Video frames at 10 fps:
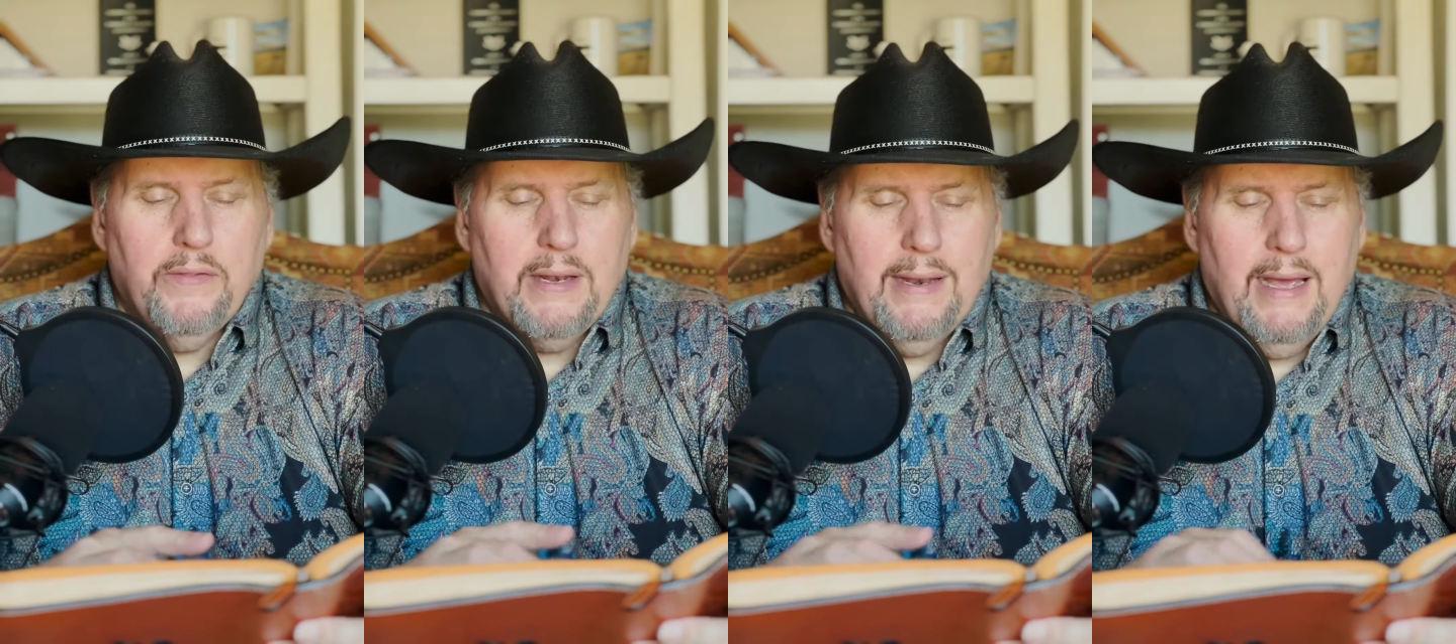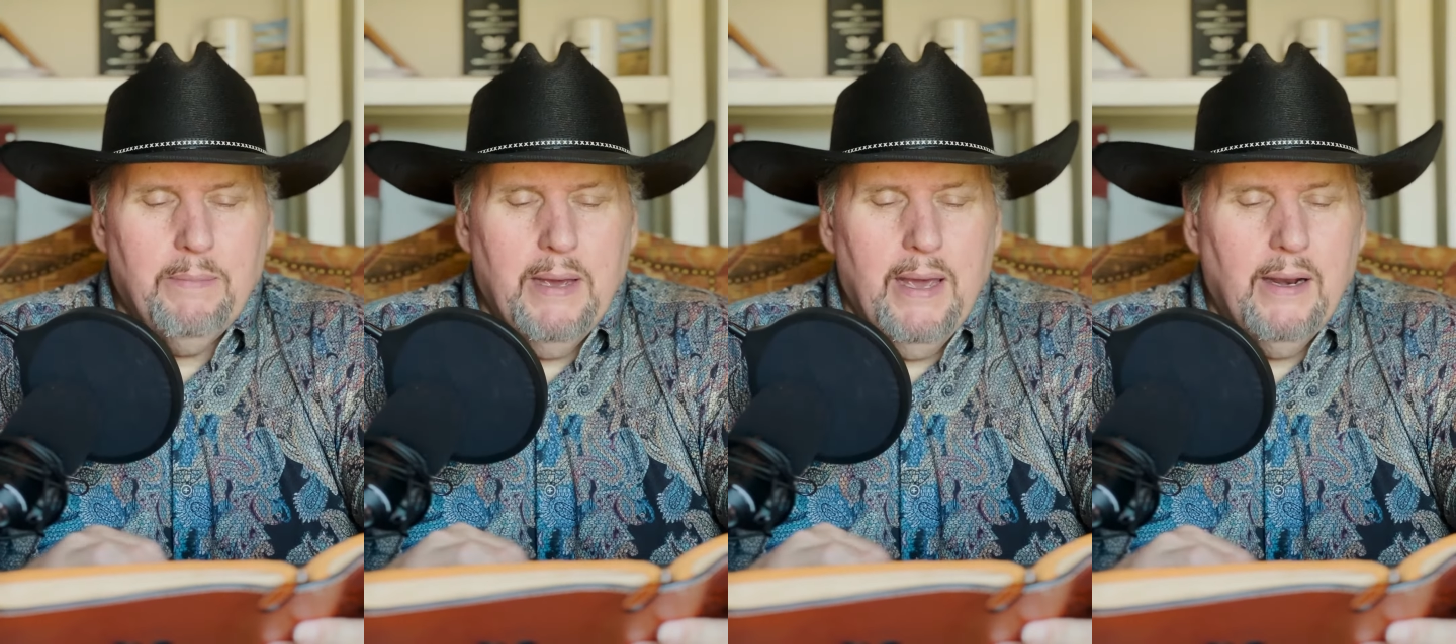that
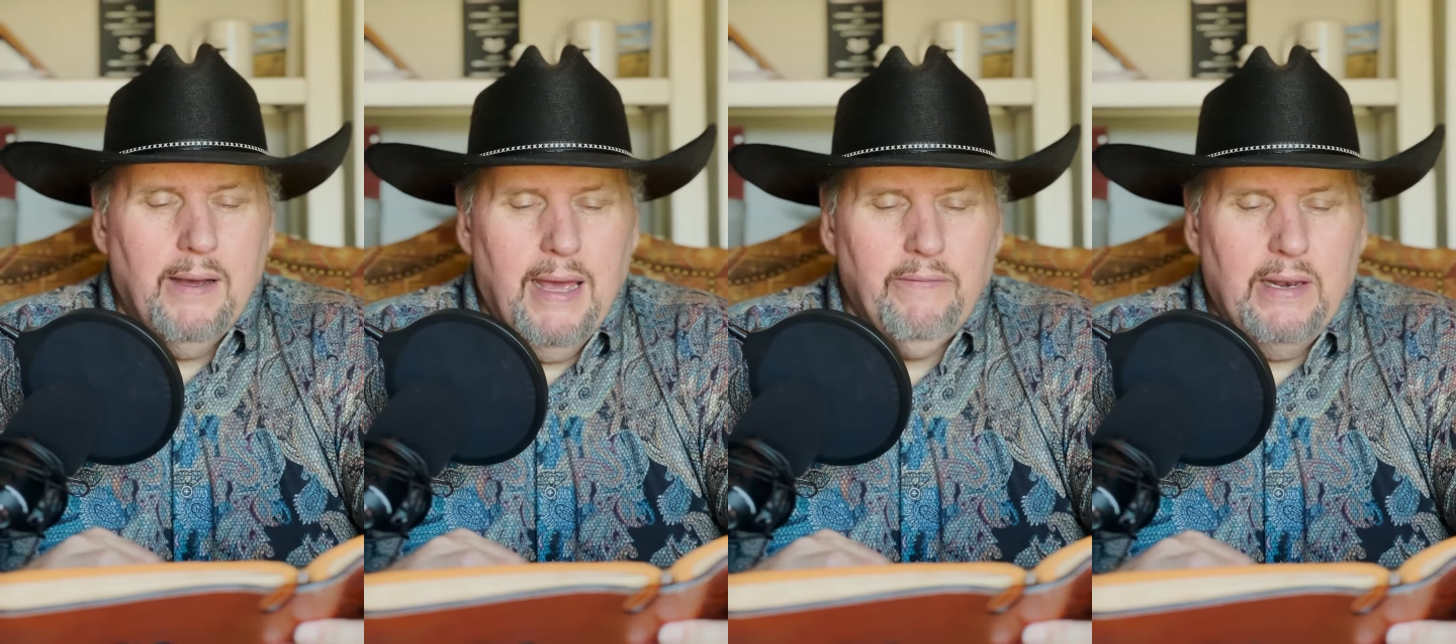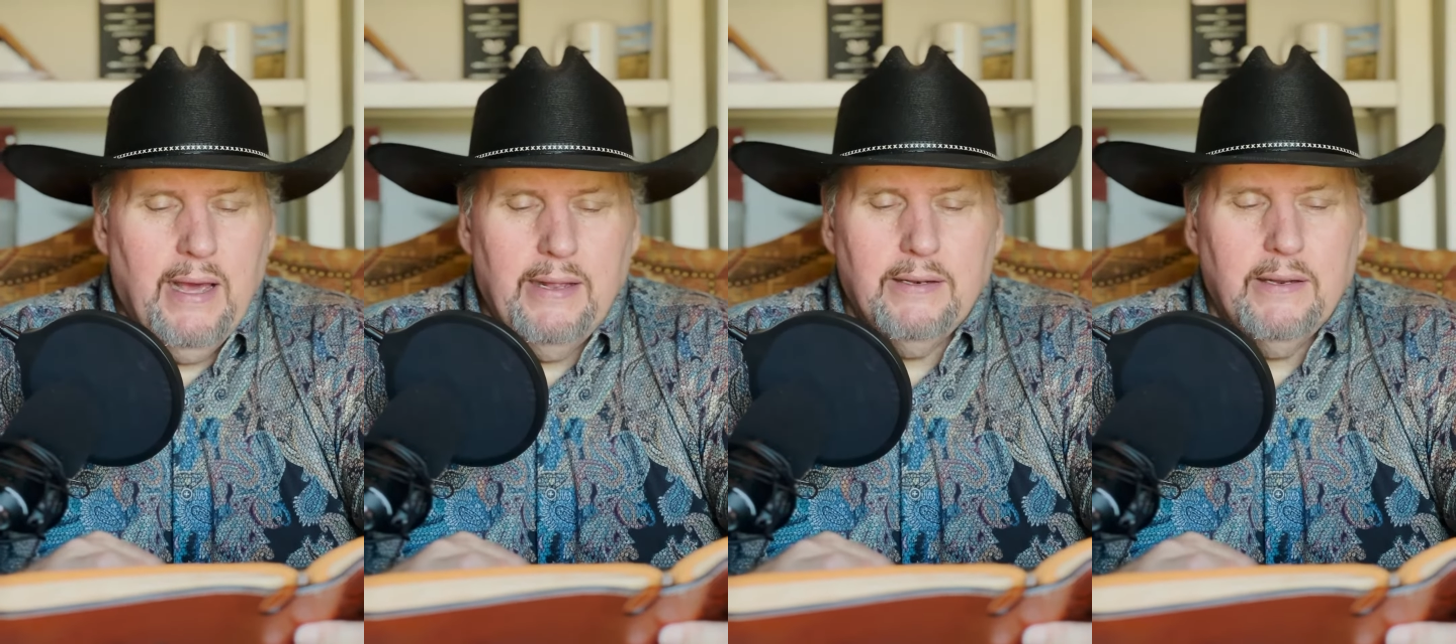labor and are heavy
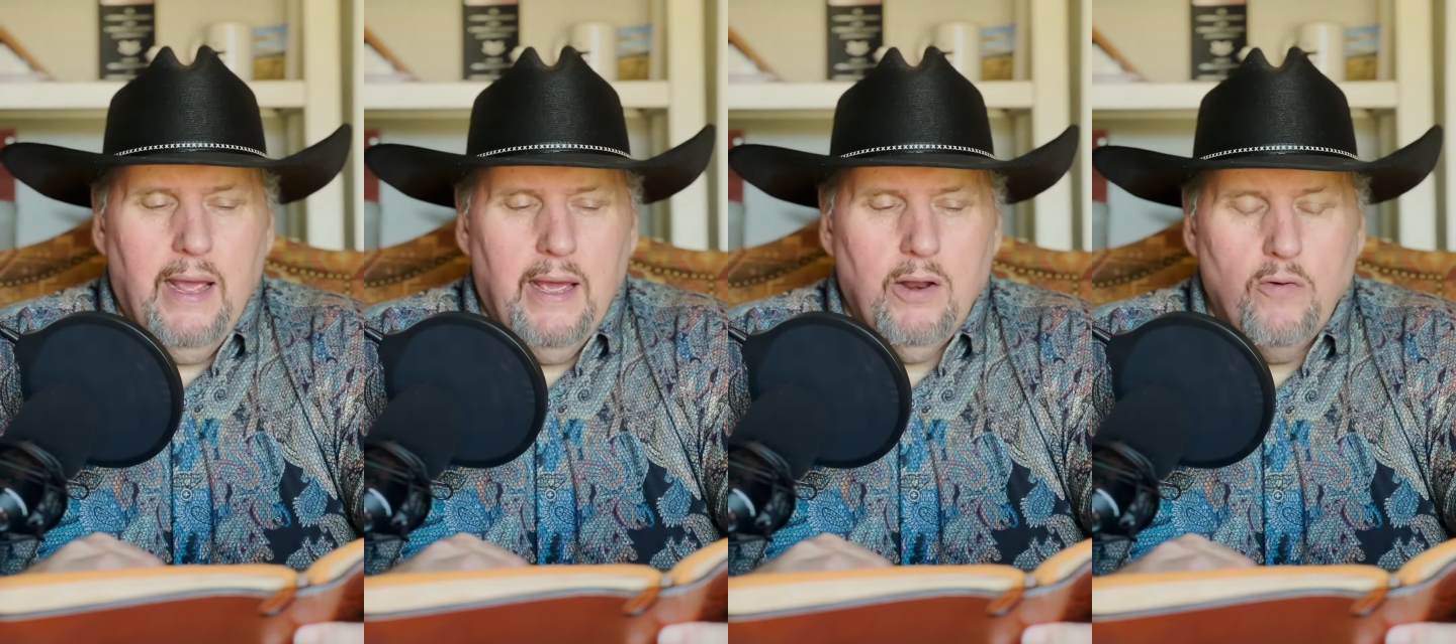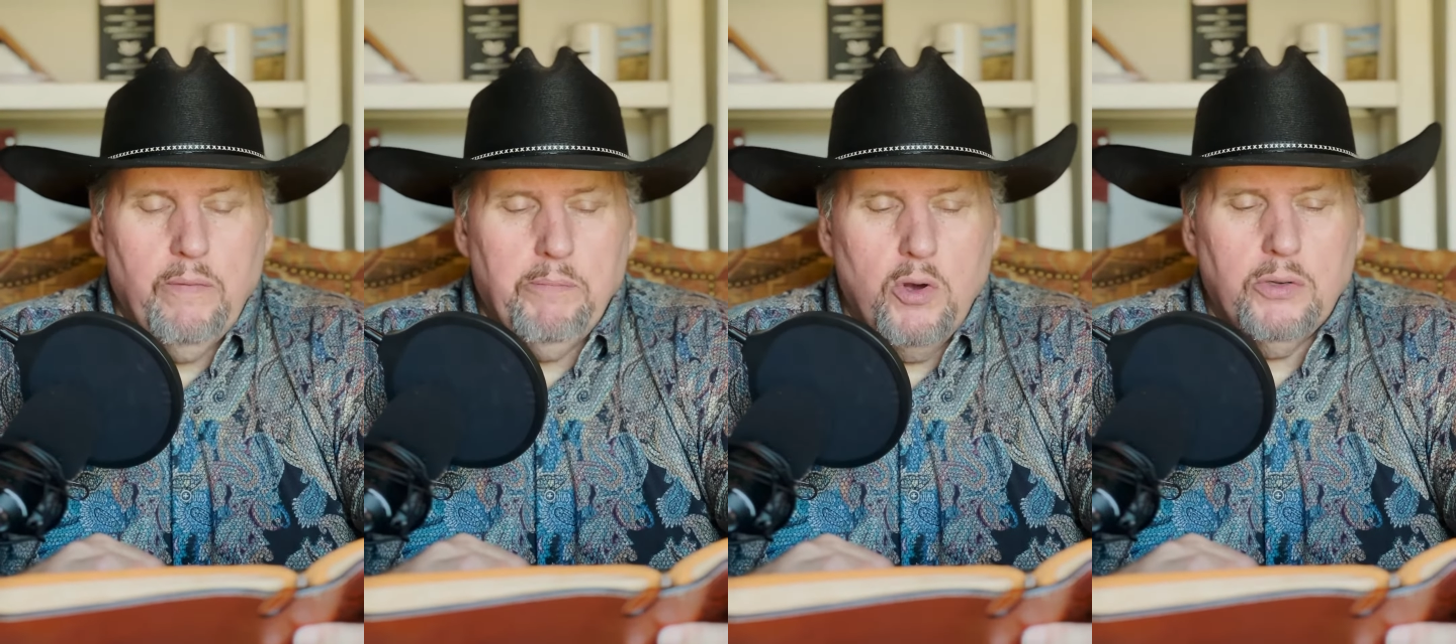laden and
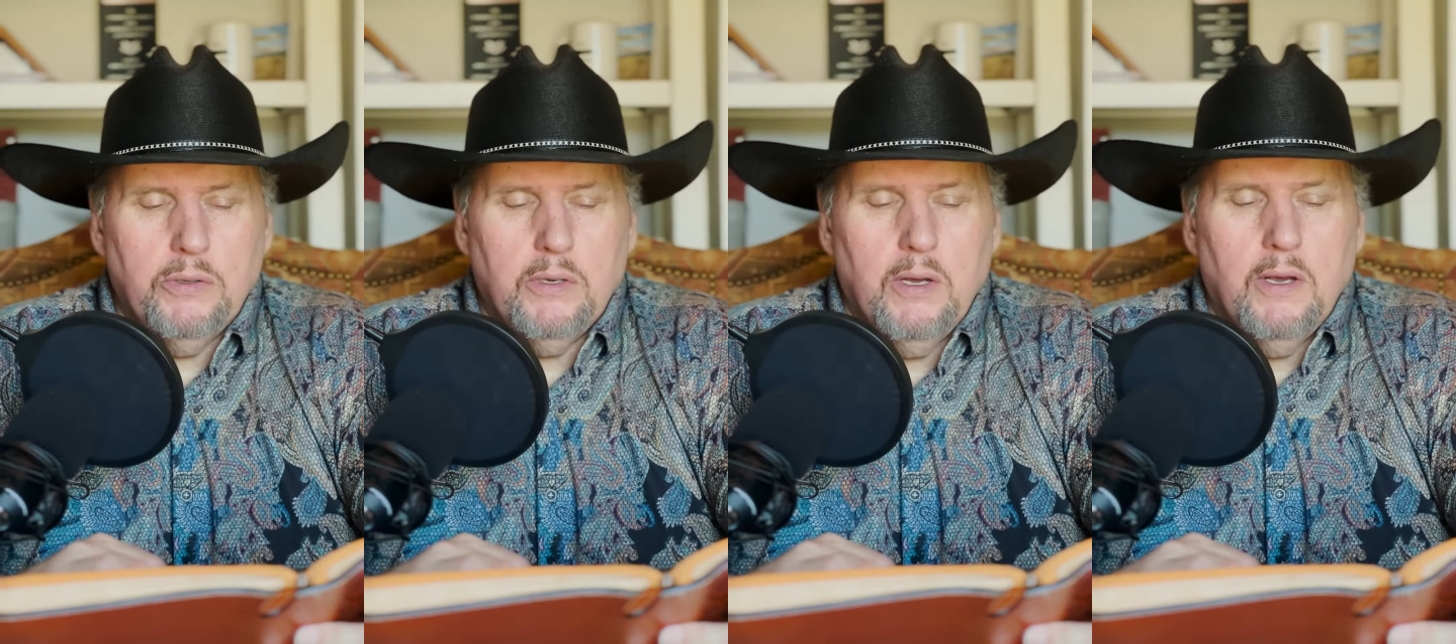overburdened,